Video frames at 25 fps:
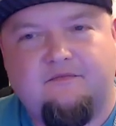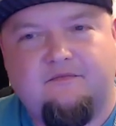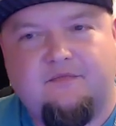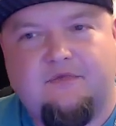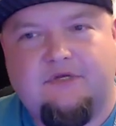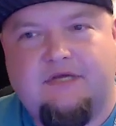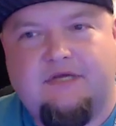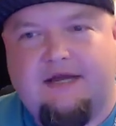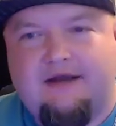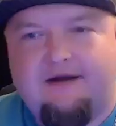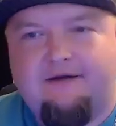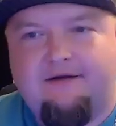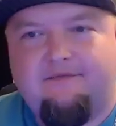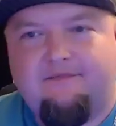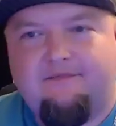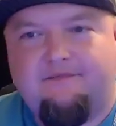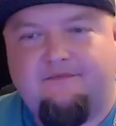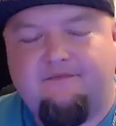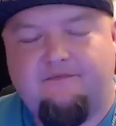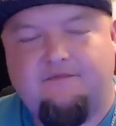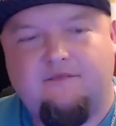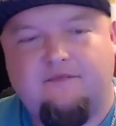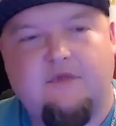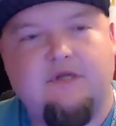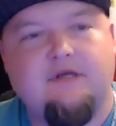yeah,
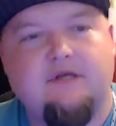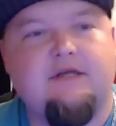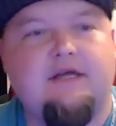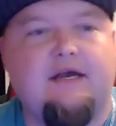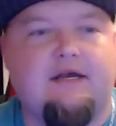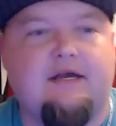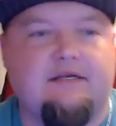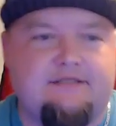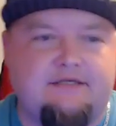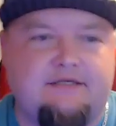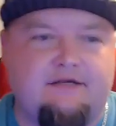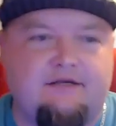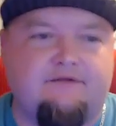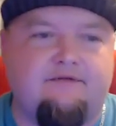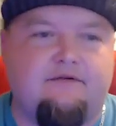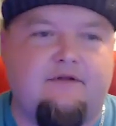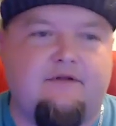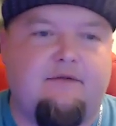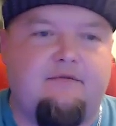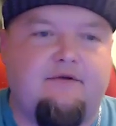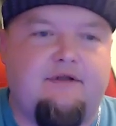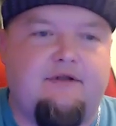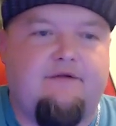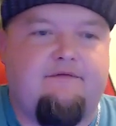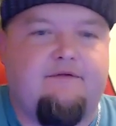yeah, sales for
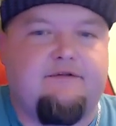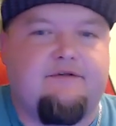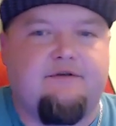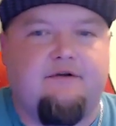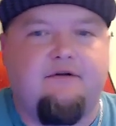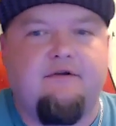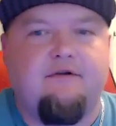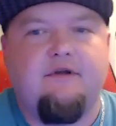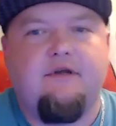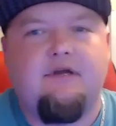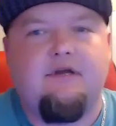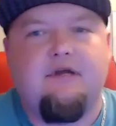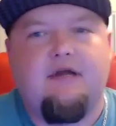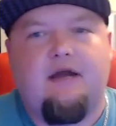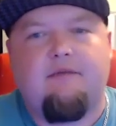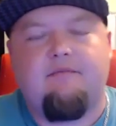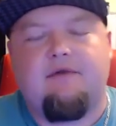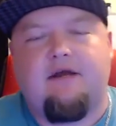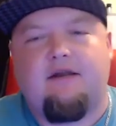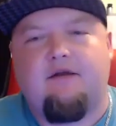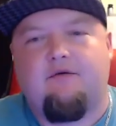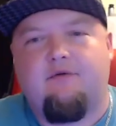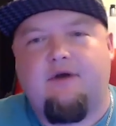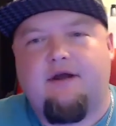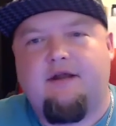Labor Day for sure. I'm
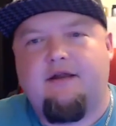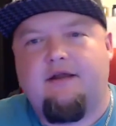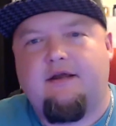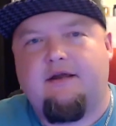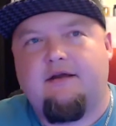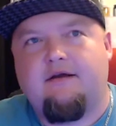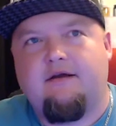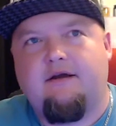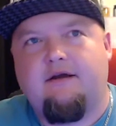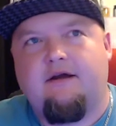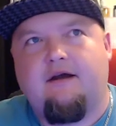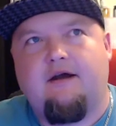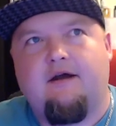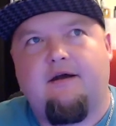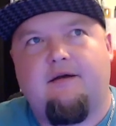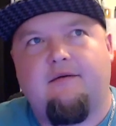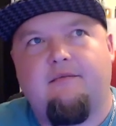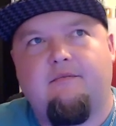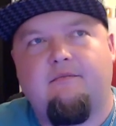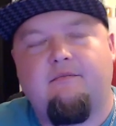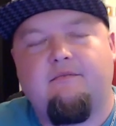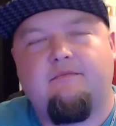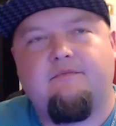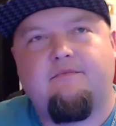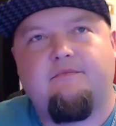kind of waiting. Um,